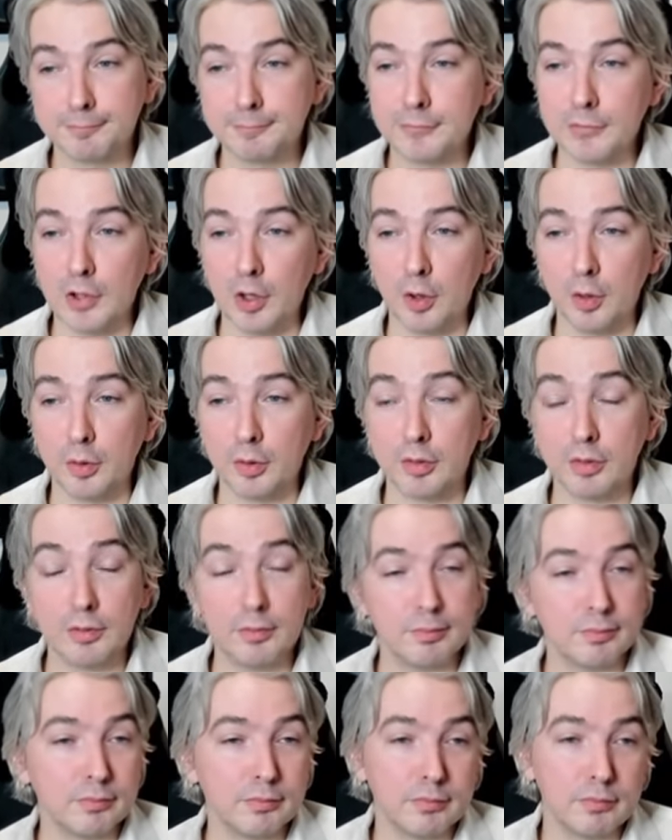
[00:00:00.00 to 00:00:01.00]
So,
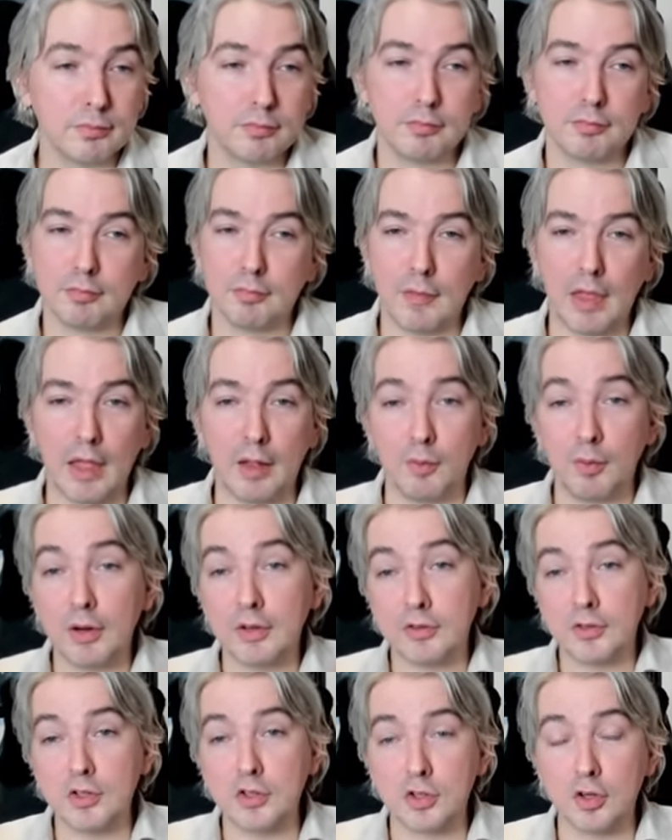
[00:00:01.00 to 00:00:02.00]
and
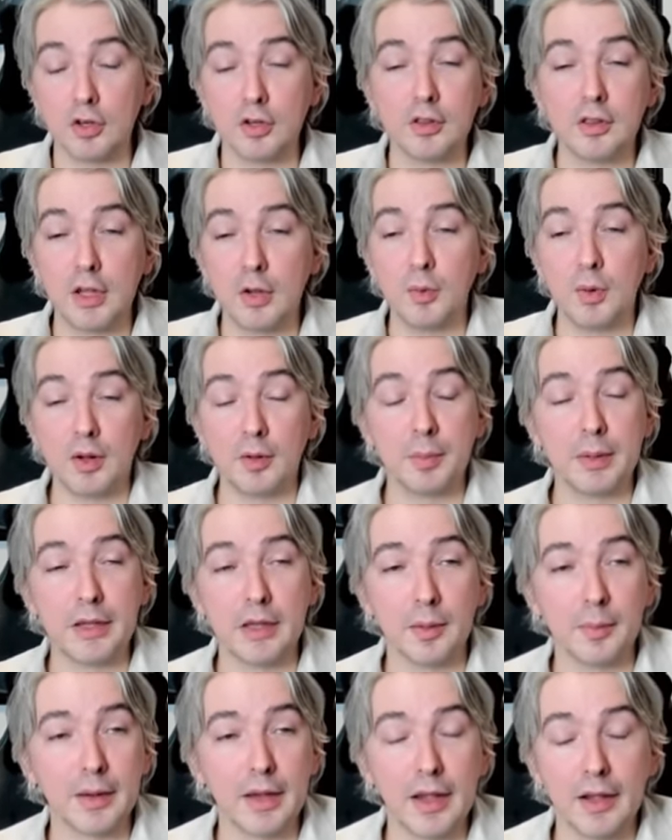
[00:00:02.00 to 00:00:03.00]
rest assured, they will be
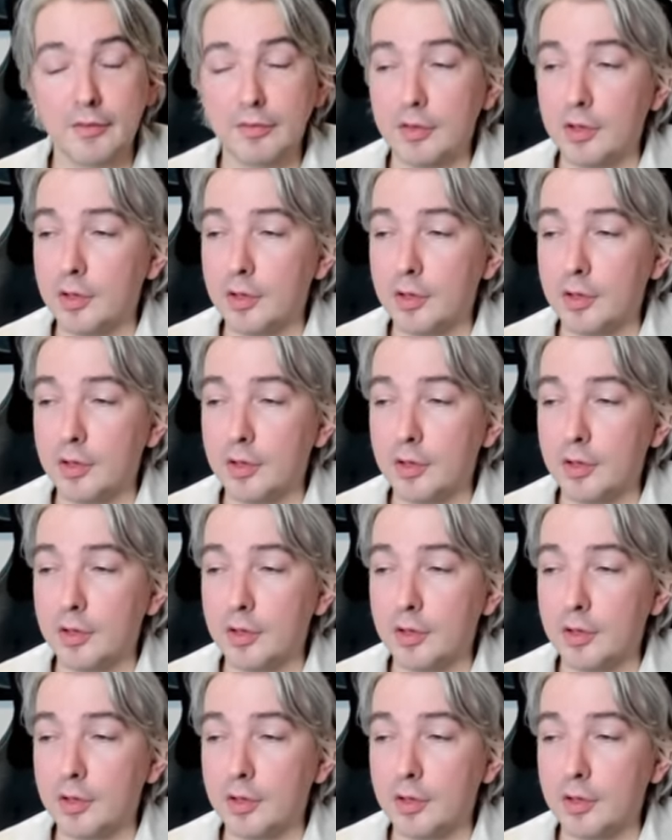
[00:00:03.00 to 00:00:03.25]
coming after